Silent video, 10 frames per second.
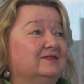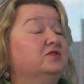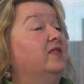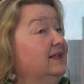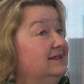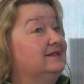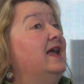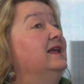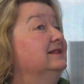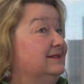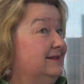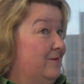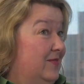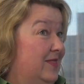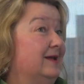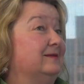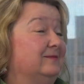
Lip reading: So that's saying something.